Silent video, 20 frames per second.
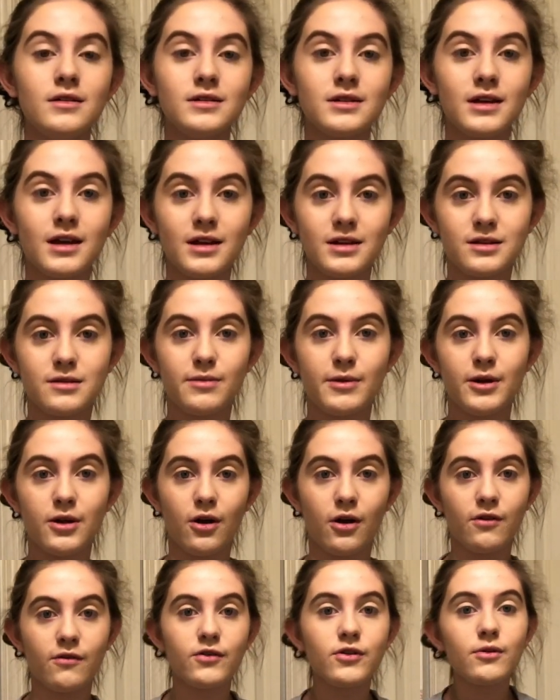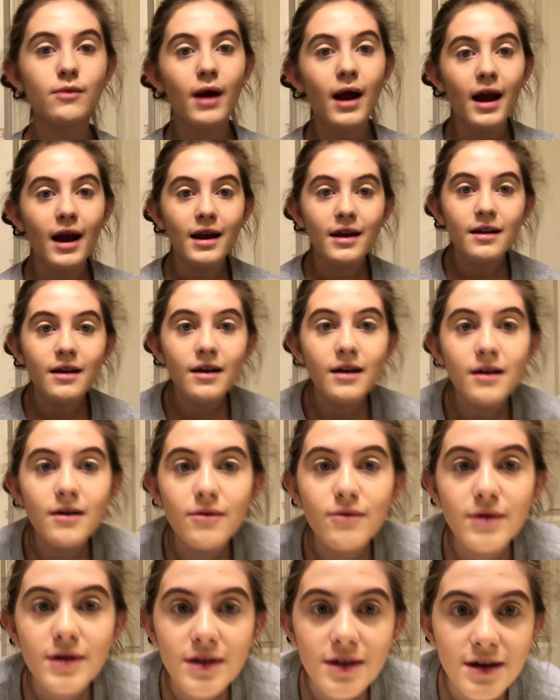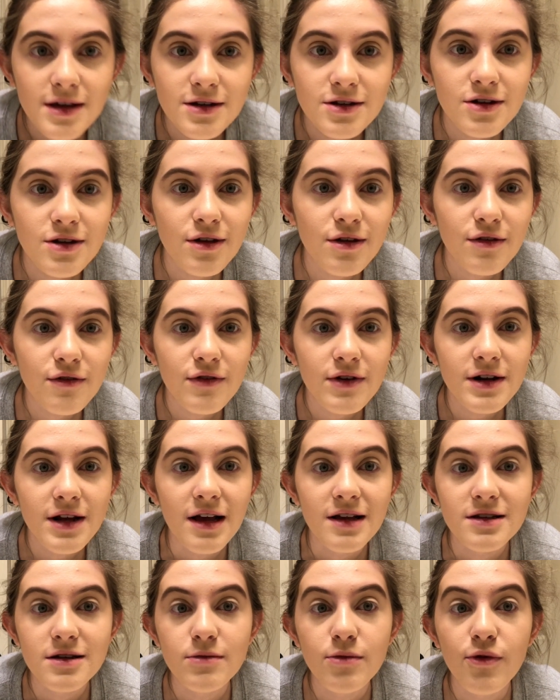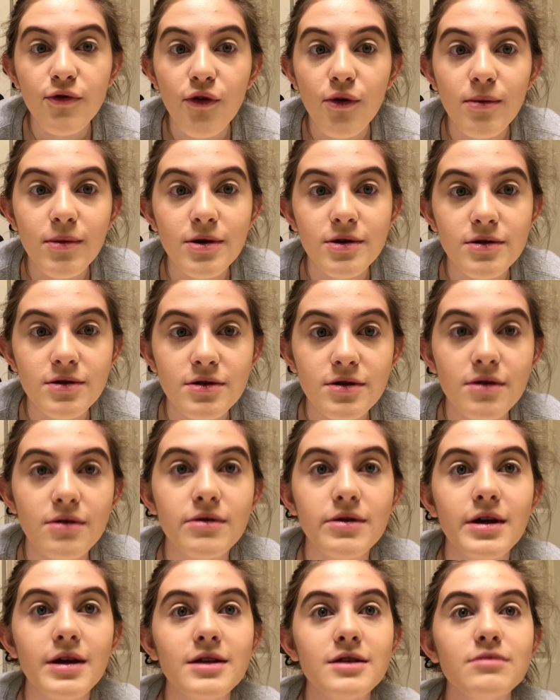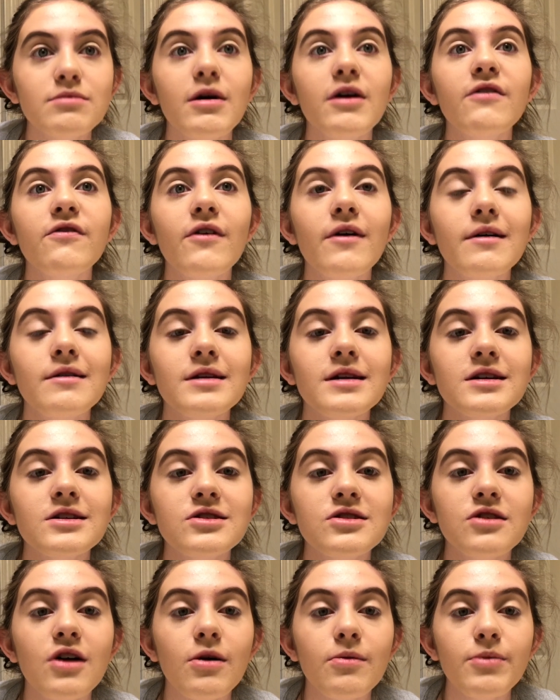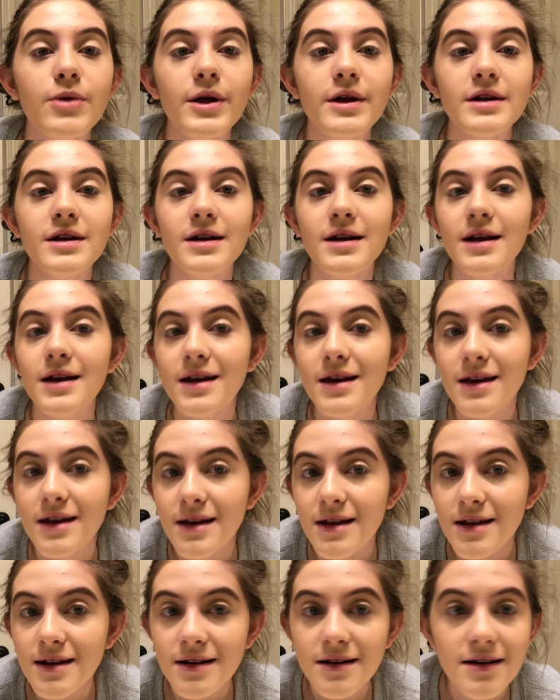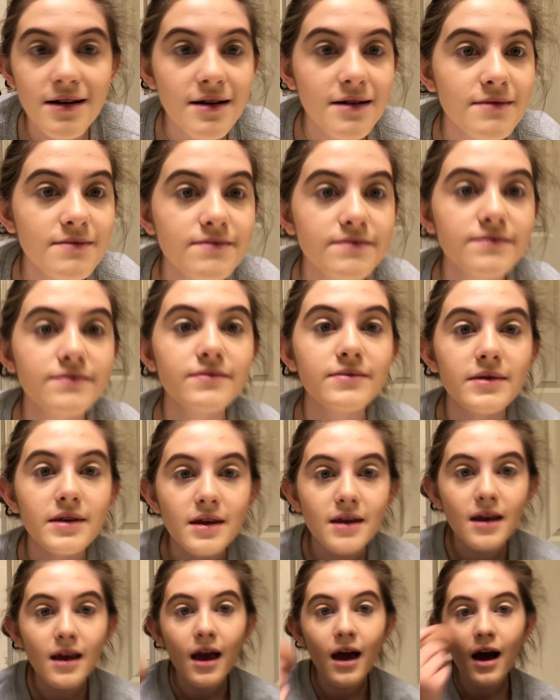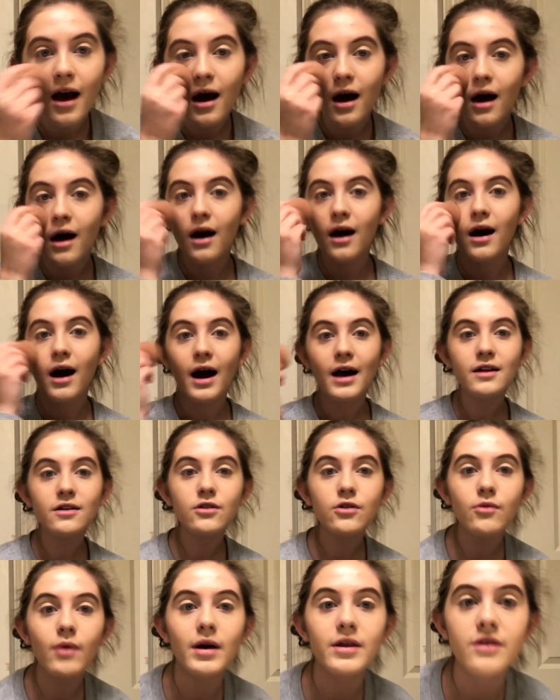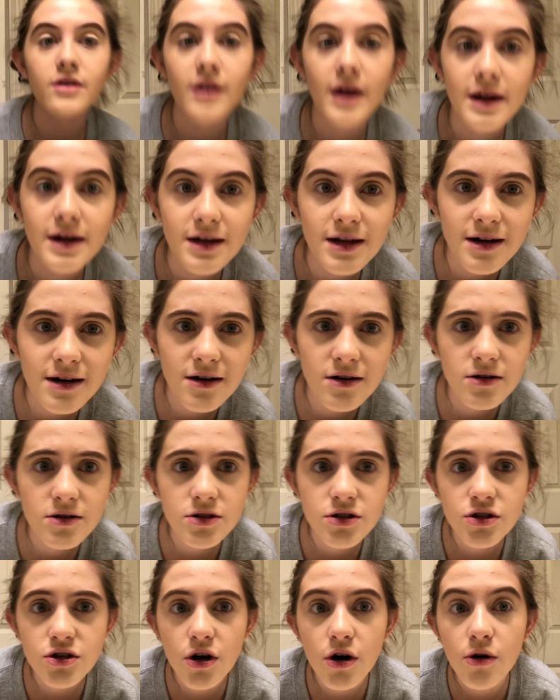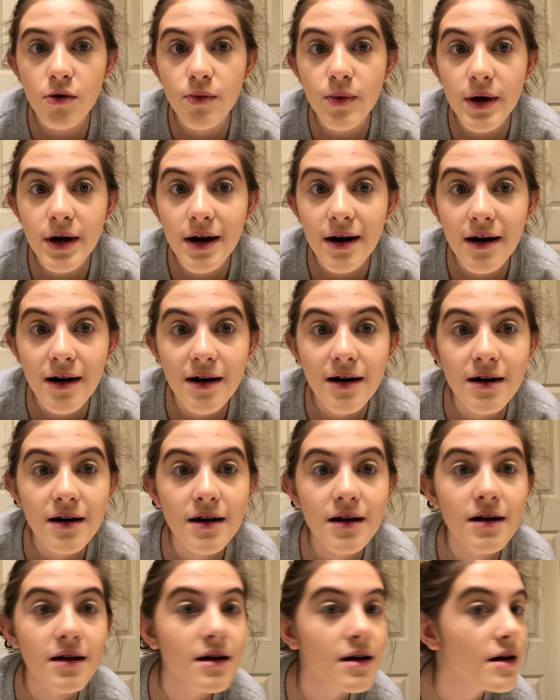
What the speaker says: to get to be along for the ride with each of those fantastic performers. So that's my foundation all blended in. I don't know why the lighting in here is so weird.